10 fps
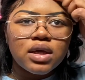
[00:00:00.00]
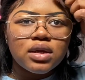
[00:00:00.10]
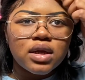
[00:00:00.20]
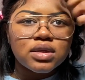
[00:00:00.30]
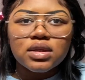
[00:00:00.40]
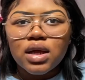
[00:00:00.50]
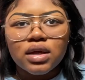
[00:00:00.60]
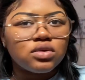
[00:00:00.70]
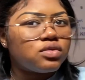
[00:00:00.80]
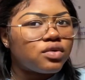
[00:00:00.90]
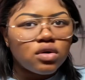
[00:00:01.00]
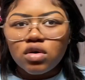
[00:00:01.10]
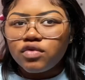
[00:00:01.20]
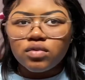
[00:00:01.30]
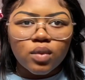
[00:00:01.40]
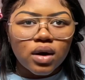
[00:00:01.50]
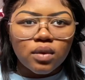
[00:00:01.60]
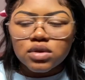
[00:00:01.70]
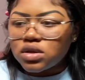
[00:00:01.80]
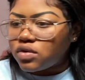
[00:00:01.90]
and that's not too far off from what I
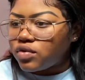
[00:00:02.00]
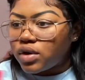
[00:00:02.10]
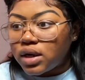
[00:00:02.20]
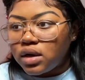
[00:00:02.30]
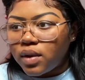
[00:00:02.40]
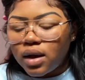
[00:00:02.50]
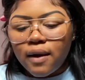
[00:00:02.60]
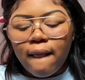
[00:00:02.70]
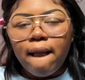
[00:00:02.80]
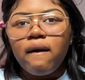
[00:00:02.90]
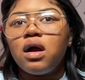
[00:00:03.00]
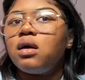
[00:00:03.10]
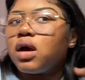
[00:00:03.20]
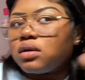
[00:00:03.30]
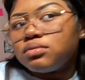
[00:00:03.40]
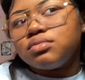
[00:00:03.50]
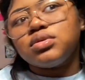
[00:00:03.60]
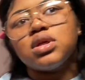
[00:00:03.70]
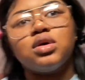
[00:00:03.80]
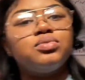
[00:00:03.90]
was looking for anyway. Okay,
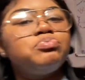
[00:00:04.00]
so,